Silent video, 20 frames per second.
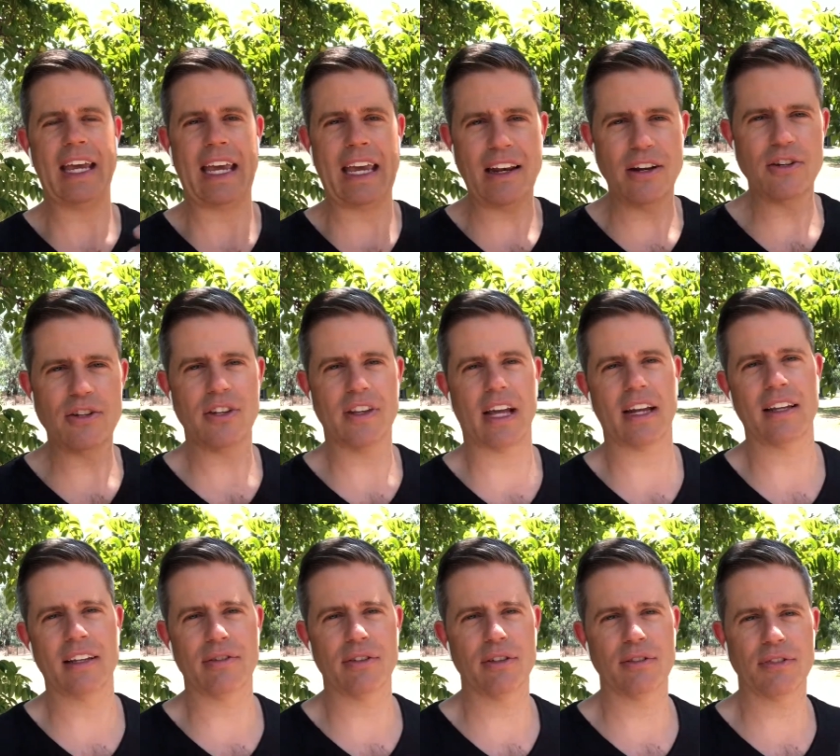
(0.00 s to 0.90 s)
into that
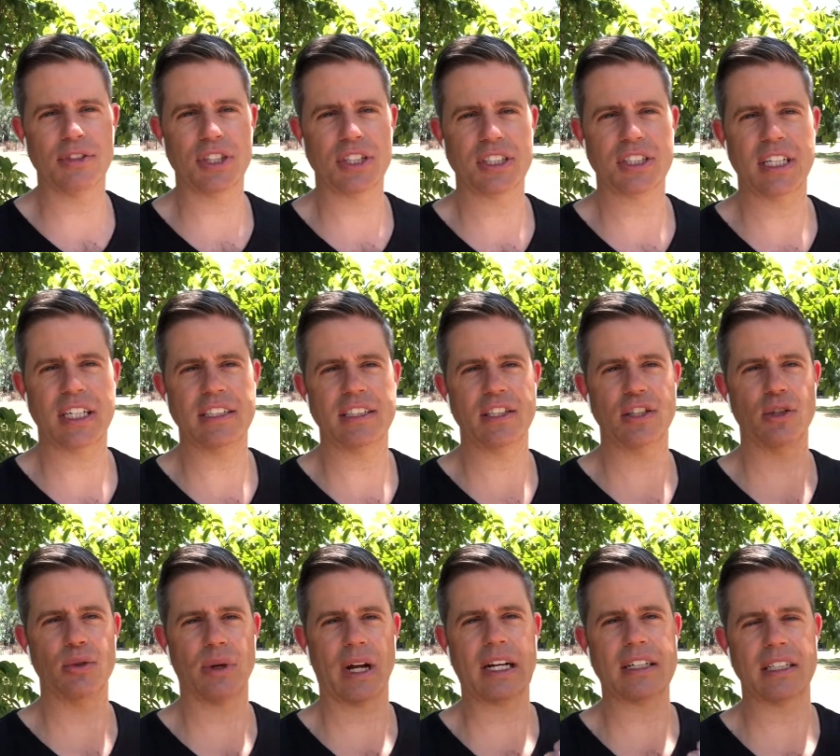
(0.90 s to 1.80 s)
level of success that
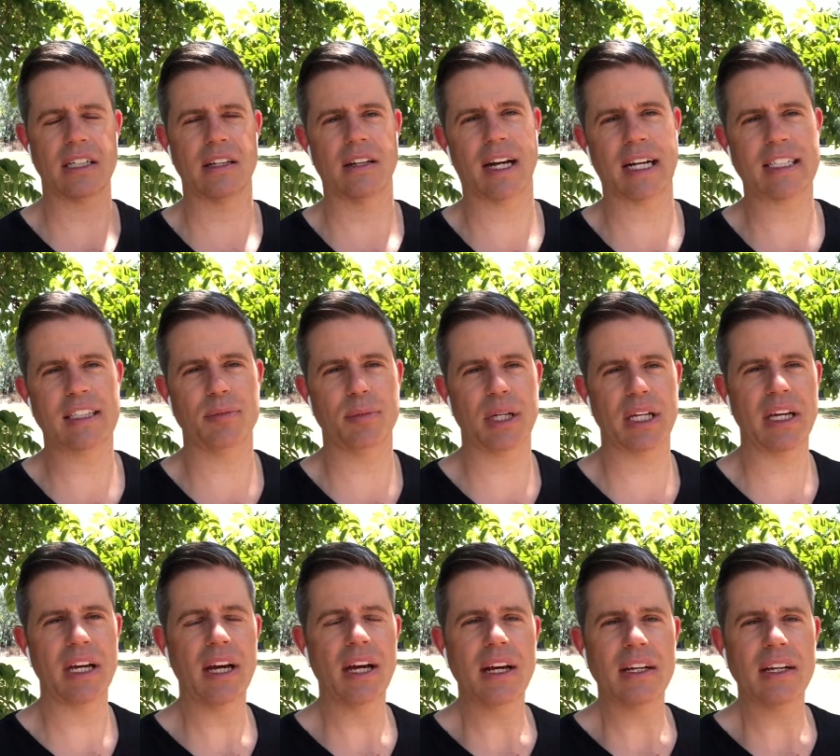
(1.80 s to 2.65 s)
you would actually like to be.